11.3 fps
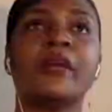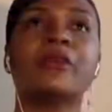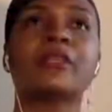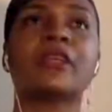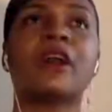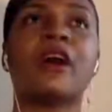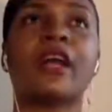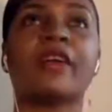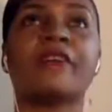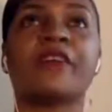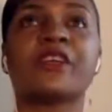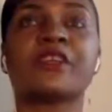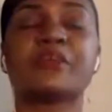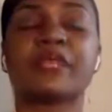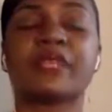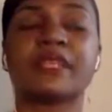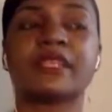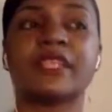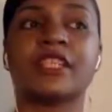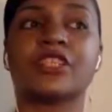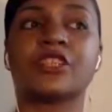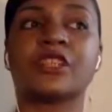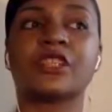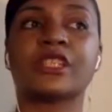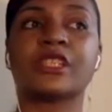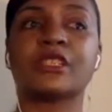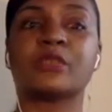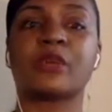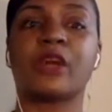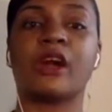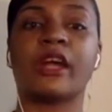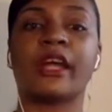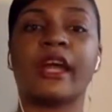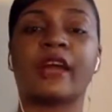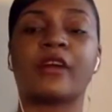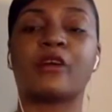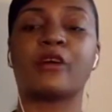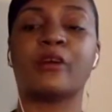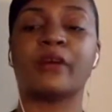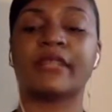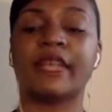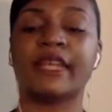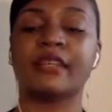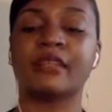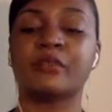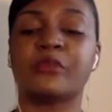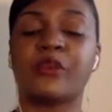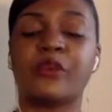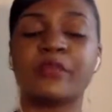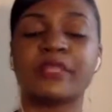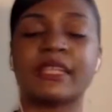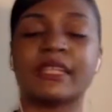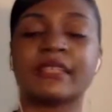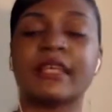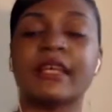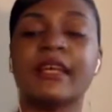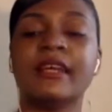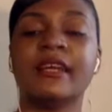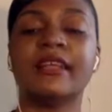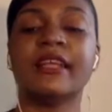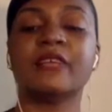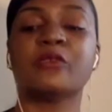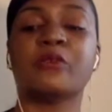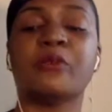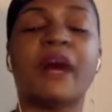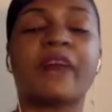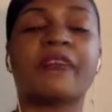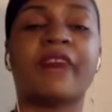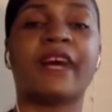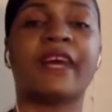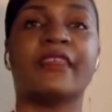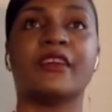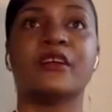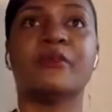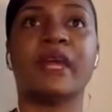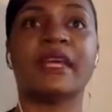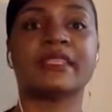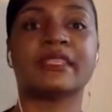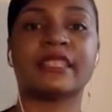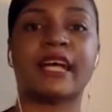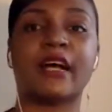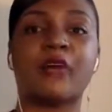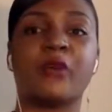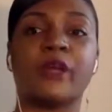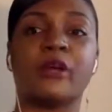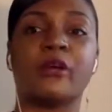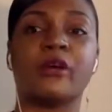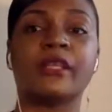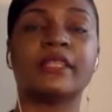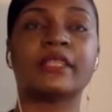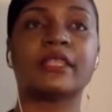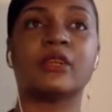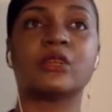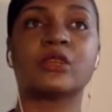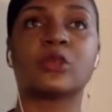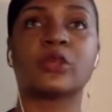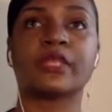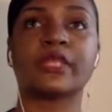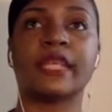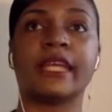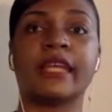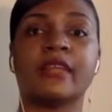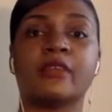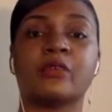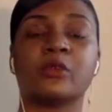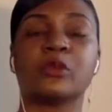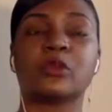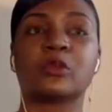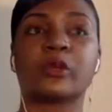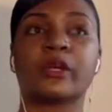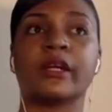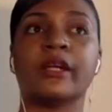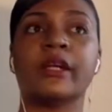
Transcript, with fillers: was hard at first because the instructions regarding how to go about taking the performance test, they were modifying them as the time went on. So towards the end, the rules were,